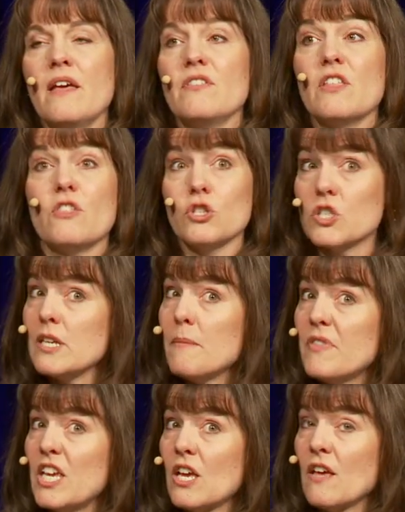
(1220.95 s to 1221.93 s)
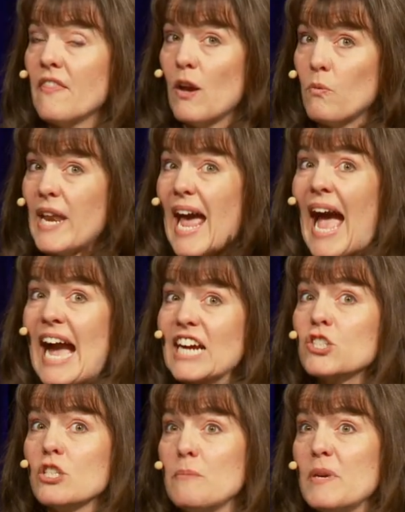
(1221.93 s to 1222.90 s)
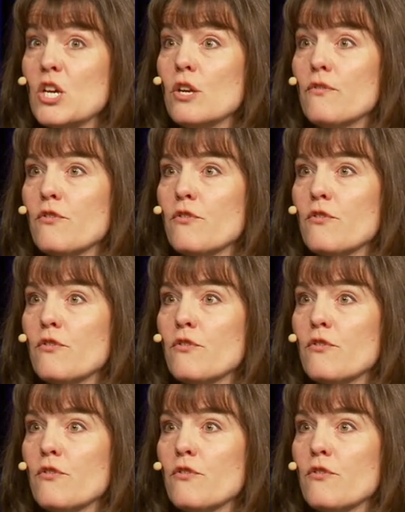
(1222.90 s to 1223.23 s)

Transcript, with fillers: that there's something that would actually be good